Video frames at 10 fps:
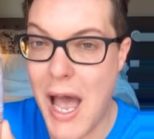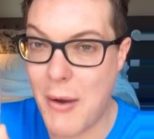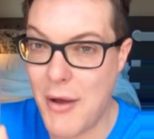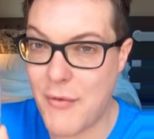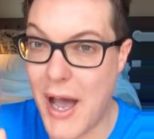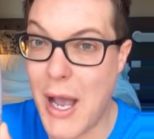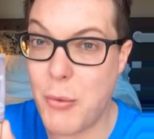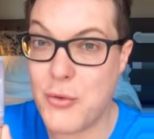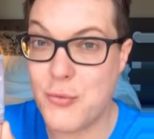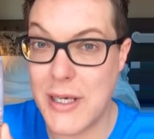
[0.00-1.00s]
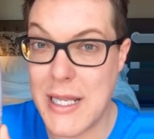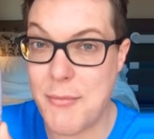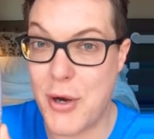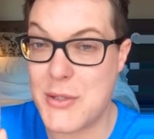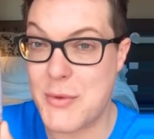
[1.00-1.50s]
However, I was
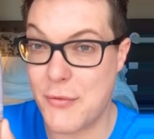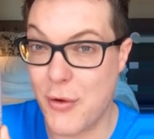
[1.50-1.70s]
really impressed with the